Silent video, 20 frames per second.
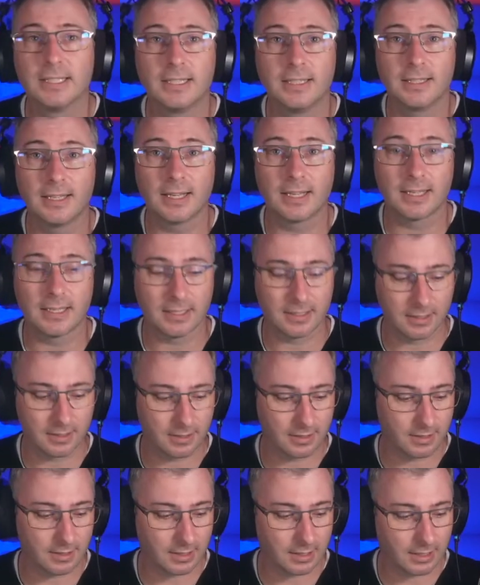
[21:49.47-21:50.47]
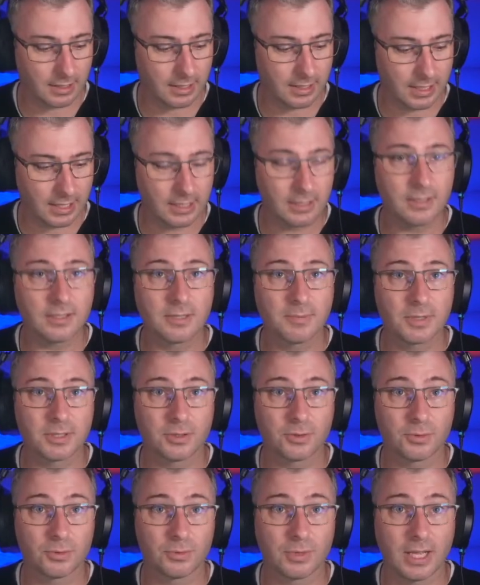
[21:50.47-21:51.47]
And again, similar
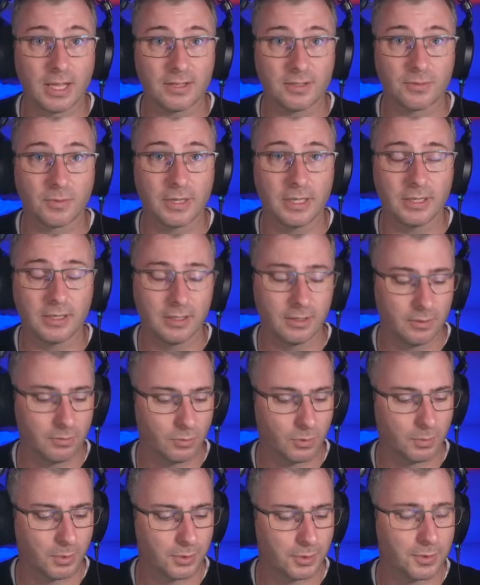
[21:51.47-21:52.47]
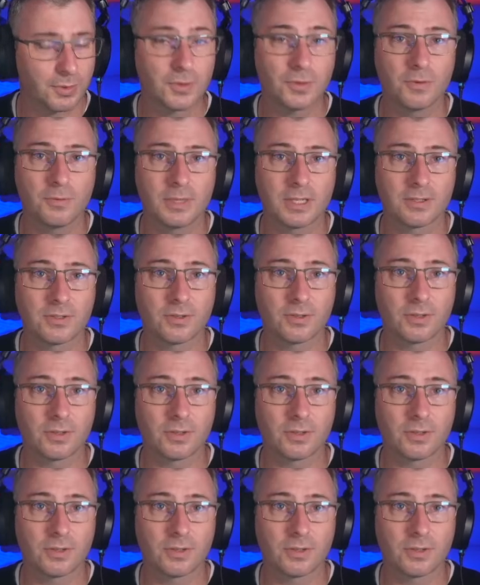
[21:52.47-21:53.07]
to last week, we'll put 2 minutes on the